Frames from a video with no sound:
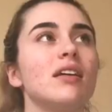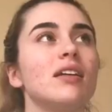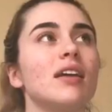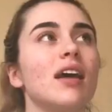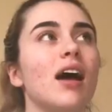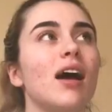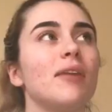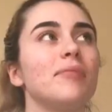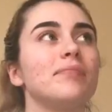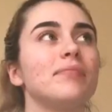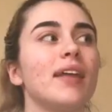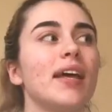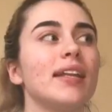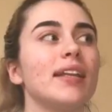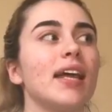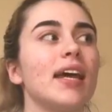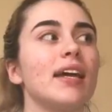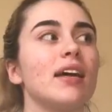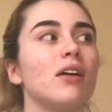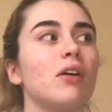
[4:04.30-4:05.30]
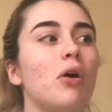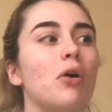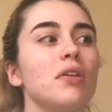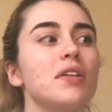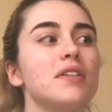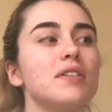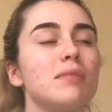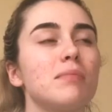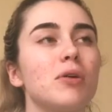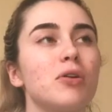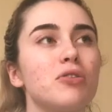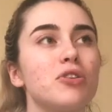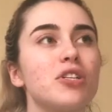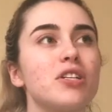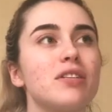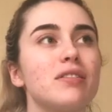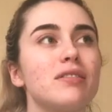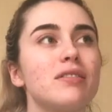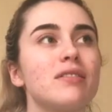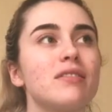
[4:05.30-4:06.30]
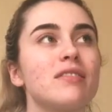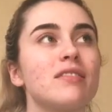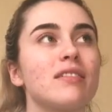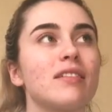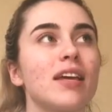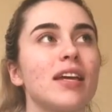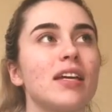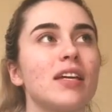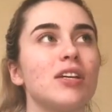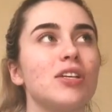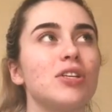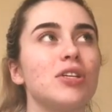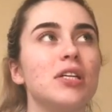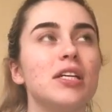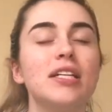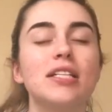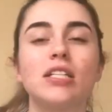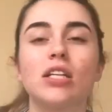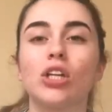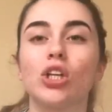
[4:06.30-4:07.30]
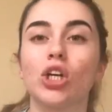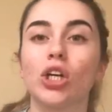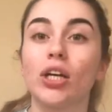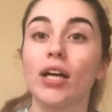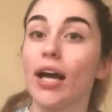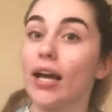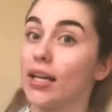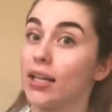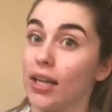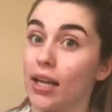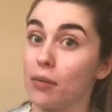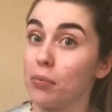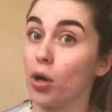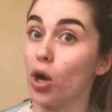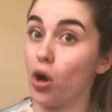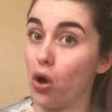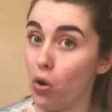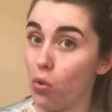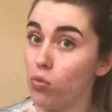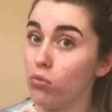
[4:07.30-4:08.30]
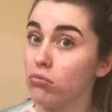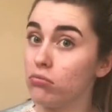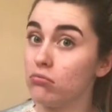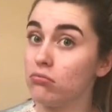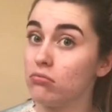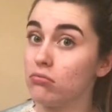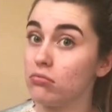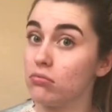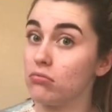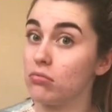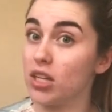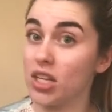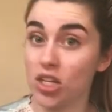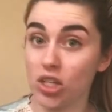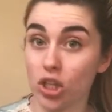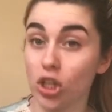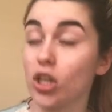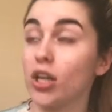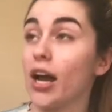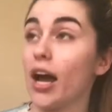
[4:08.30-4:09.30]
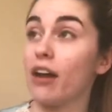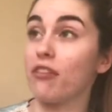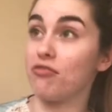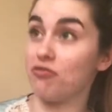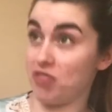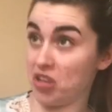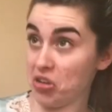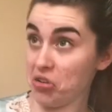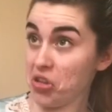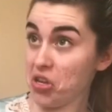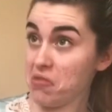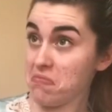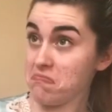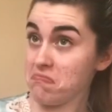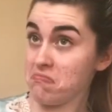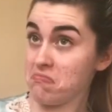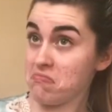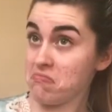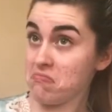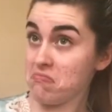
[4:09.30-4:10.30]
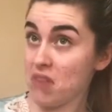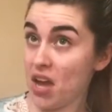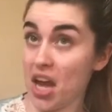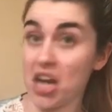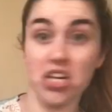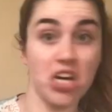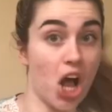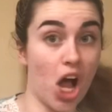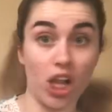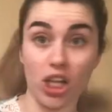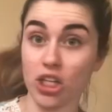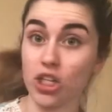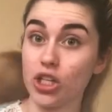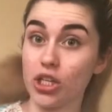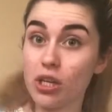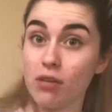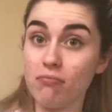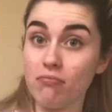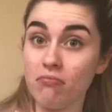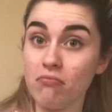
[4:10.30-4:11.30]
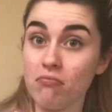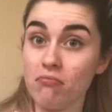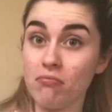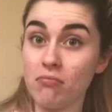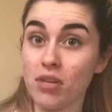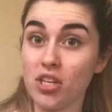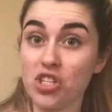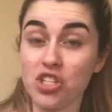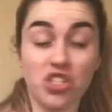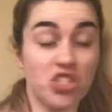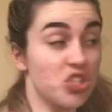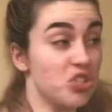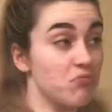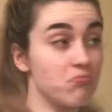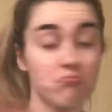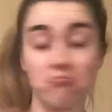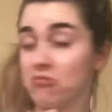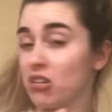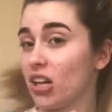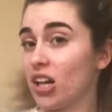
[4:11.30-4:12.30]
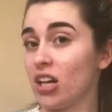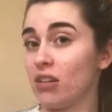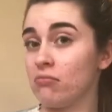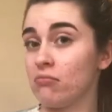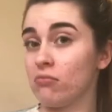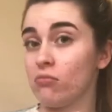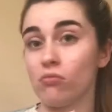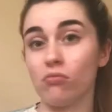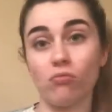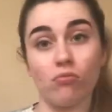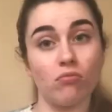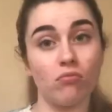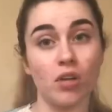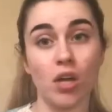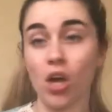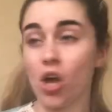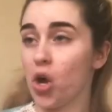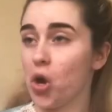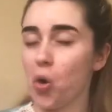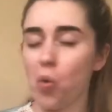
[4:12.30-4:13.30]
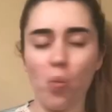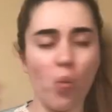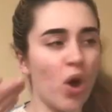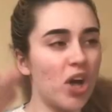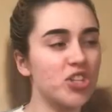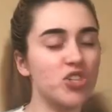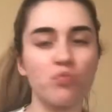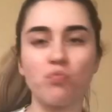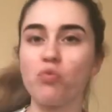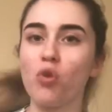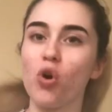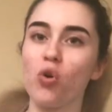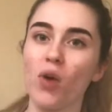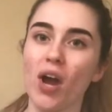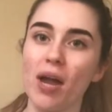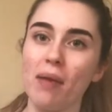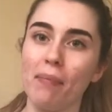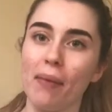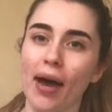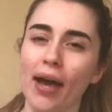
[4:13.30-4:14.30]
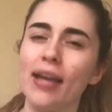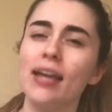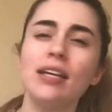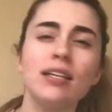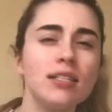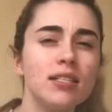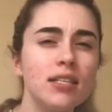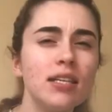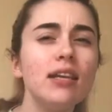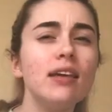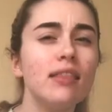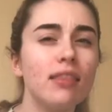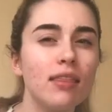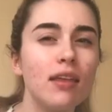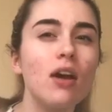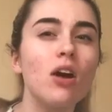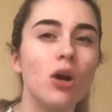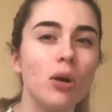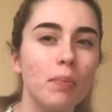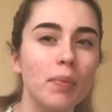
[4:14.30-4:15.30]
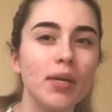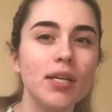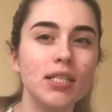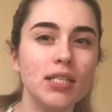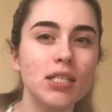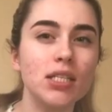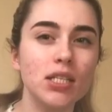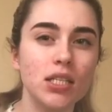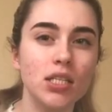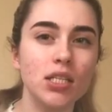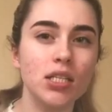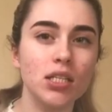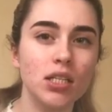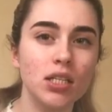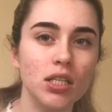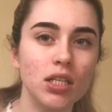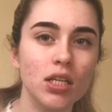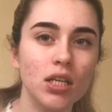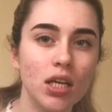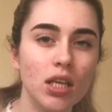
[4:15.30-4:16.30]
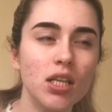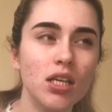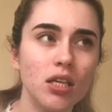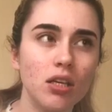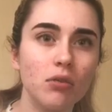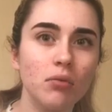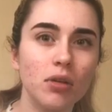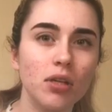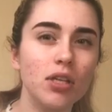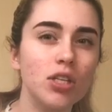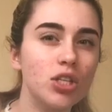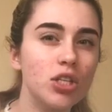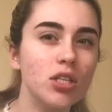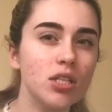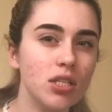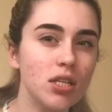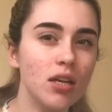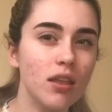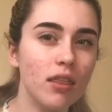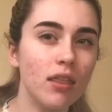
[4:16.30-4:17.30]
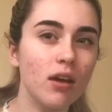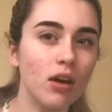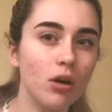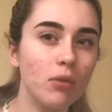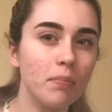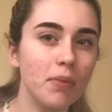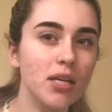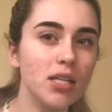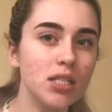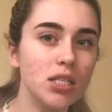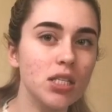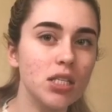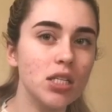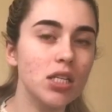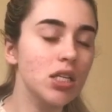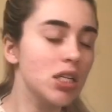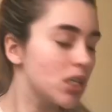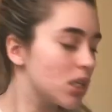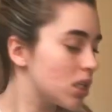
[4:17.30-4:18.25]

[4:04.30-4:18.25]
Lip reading: Yeah, and like all these emotions, like you need to learn how to let them go. You need to learn how to feel them, acknowledge them, and just watch them roll right by. See a therapist. I think you really should see a therapist.